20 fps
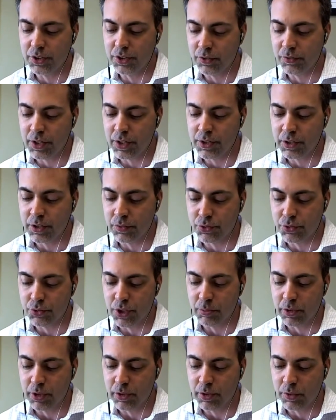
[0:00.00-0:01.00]
an effective
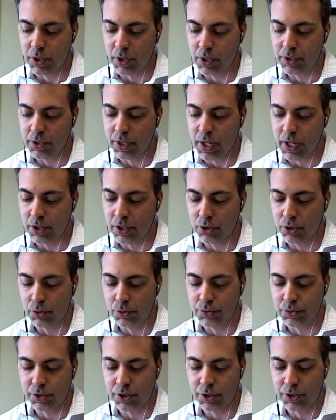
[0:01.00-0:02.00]
treatment of
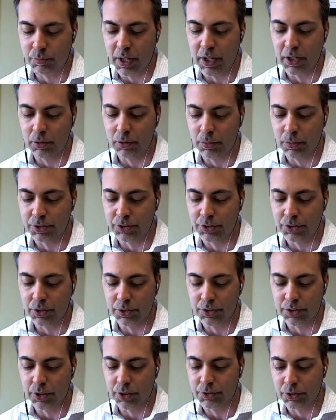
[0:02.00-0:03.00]
undiagnosed spinal
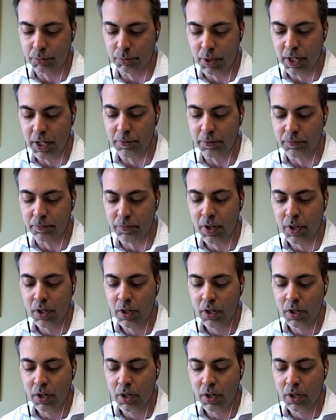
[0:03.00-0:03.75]
musculoskeletal pain.